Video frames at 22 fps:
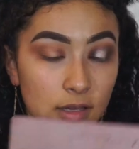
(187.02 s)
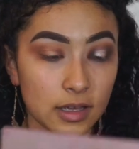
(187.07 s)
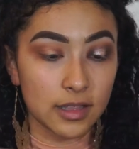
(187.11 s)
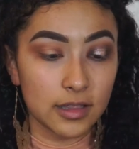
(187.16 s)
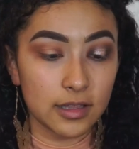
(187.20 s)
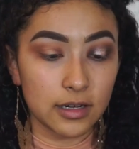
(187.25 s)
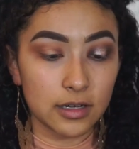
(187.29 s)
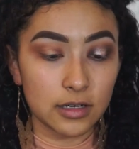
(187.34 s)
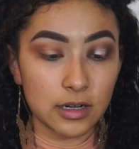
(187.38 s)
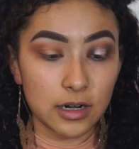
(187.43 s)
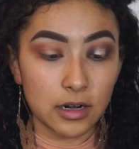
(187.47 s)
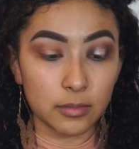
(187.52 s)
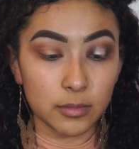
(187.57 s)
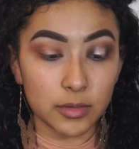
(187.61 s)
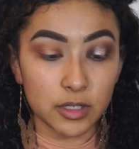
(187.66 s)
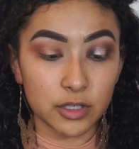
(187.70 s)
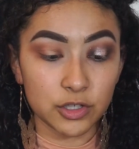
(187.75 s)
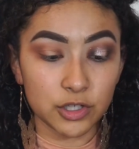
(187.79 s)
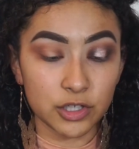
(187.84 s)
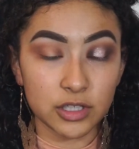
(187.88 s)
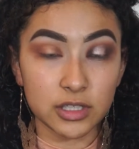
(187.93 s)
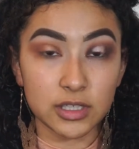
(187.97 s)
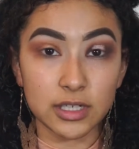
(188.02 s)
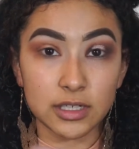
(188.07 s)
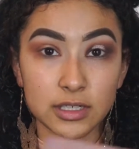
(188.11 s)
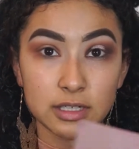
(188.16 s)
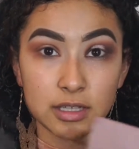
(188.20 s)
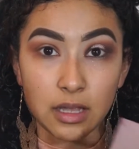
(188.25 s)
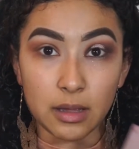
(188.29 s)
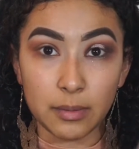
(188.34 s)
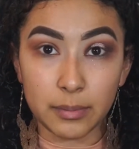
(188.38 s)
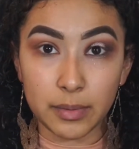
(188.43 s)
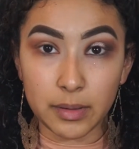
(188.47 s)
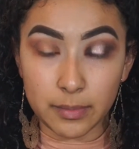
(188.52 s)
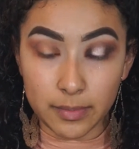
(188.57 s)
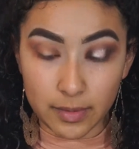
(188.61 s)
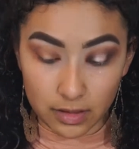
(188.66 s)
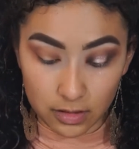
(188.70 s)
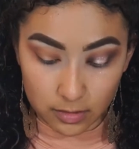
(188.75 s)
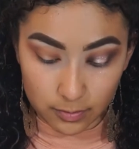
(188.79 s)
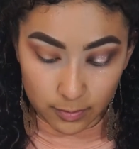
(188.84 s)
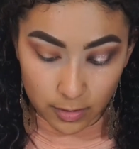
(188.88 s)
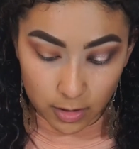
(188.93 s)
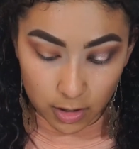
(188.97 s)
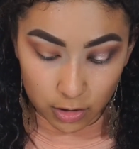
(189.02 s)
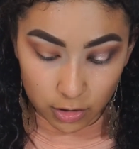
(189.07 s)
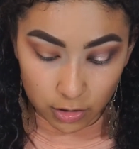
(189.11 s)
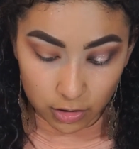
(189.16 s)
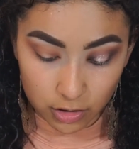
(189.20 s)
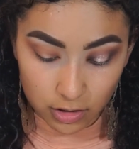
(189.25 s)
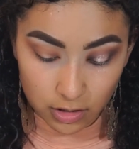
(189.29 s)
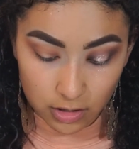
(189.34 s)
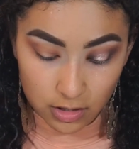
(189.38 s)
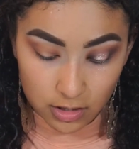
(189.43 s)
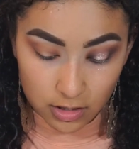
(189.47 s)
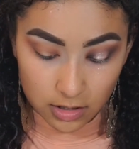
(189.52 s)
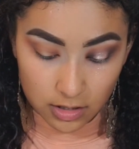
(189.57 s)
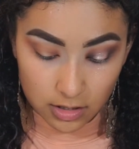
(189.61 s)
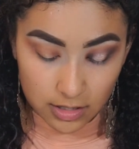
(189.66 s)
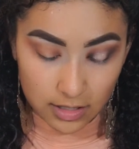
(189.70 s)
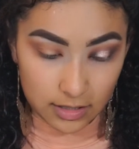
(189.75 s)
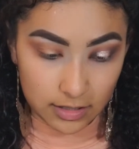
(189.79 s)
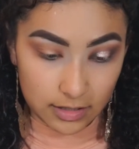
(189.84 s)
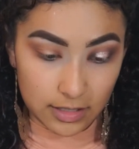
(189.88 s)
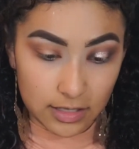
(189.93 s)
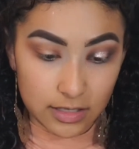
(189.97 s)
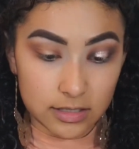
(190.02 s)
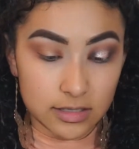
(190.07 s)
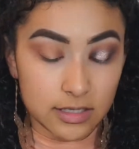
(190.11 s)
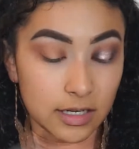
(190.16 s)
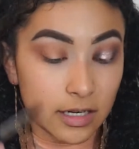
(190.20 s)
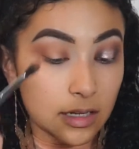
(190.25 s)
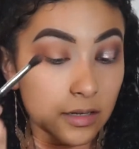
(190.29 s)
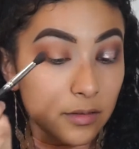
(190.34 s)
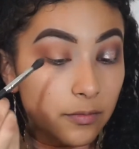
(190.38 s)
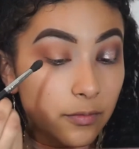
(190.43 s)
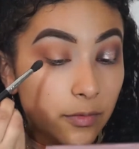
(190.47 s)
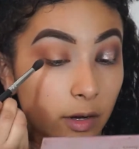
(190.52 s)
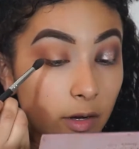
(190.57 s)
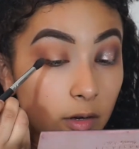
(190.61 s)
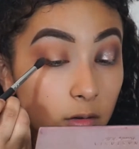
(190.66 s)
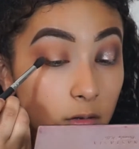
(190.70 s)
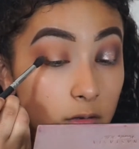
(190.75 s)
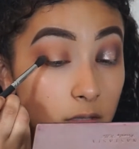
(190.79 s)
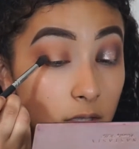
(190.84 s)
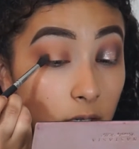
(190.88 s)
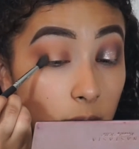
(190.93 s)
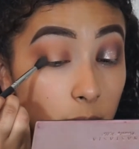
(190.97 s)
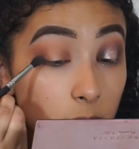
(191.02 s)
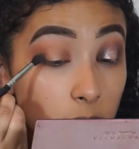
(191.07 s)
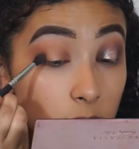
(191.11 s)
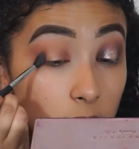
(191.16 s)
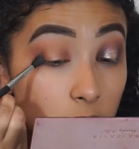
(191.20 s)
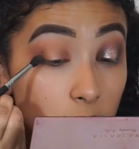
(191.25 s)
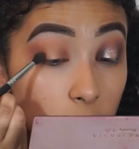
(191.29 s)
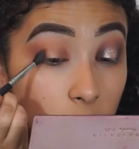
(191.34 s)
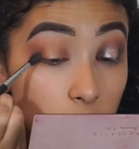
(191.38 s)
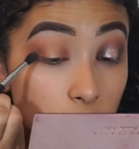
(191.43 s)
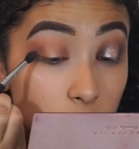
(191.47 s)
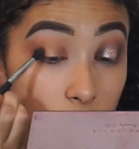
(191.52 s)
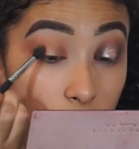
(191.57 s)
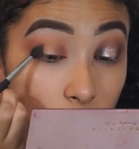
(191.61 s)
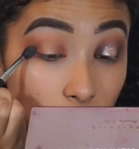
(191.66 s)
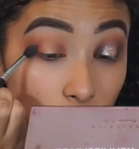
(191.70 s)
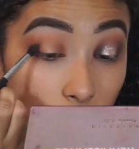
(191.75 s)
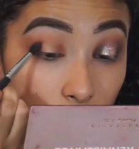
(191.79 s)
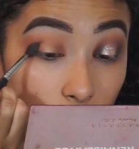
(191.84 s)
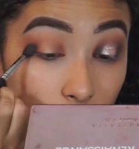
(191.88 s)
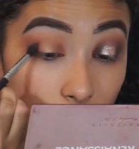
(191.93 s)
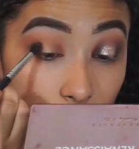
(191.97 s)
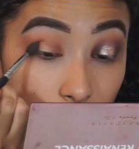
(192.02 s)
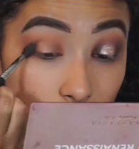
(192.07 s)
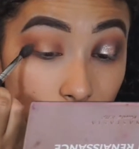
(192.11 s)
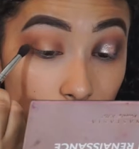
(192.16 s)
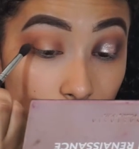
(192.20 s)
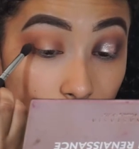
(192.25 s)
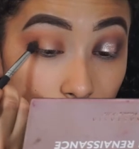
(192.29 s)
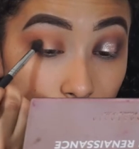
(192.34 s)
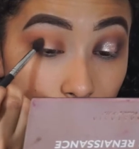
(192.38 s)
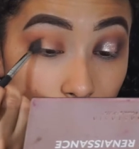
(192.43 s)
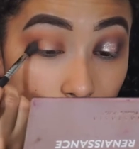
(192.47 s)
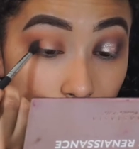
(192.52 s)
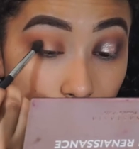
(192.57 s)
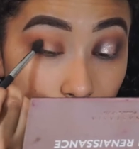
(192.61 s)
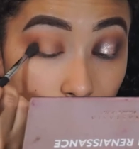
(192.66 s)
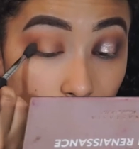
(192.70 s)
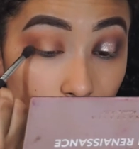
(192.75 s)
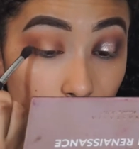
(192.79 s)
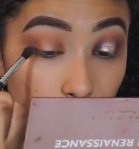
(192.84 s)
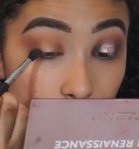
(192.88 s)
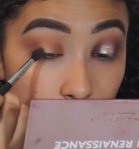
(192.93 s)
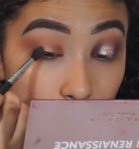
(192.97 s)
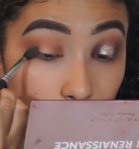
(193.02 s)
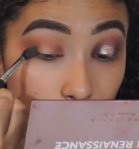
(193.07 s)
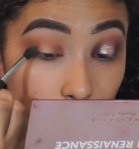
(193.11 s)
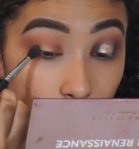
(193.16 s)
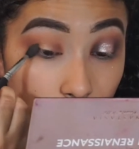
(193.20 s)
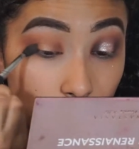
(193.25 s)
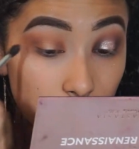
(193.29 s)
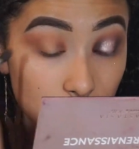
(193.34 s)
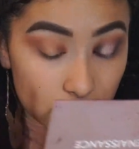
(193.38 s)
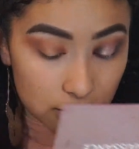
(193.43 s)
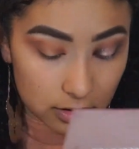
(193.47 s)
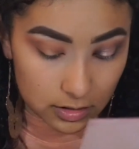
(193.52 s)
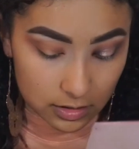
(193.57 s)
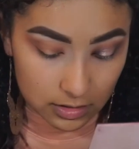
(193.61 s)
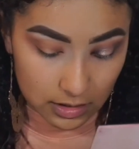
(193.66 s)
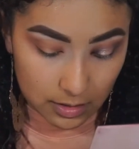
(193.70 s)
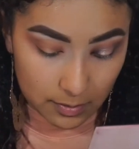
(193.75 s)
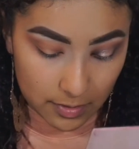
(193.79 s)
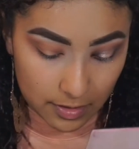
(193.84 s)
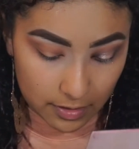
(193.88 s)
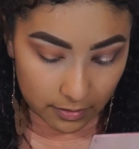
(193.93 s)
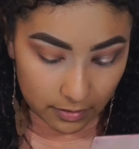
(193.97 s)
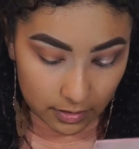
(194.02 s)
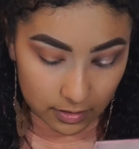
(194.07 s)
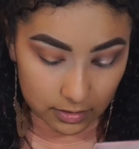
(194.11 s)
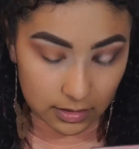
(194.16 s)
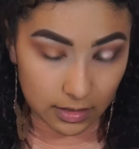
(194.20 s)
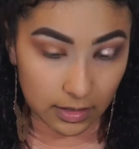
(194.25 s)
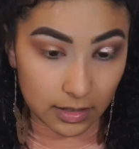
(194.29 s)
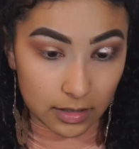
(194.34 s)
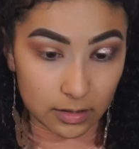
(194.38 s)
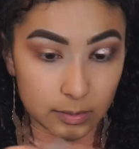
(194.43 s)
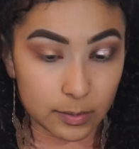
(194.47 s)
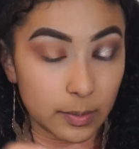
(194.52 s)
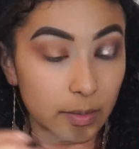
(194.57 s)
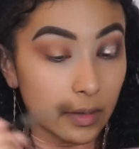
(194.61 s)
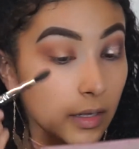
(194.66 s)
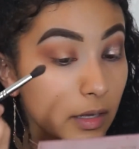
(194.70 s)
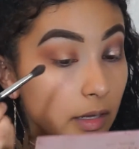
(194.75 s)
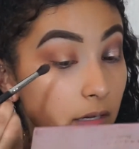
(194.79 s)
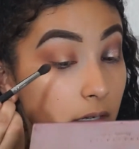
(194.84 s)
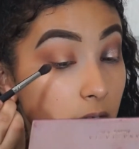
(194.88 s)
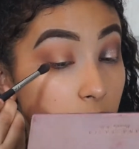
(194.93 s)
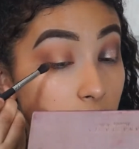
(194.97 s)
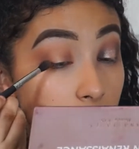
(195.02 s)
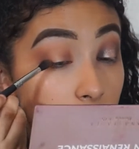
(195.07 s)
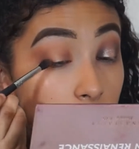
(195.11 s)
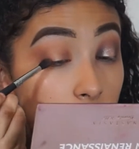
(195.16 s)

And then now I'm going to just stick to that Beat Bella brush, and again taking Freckles, and I'm just going to use that, and I'm going to apply that to the same areas that I applied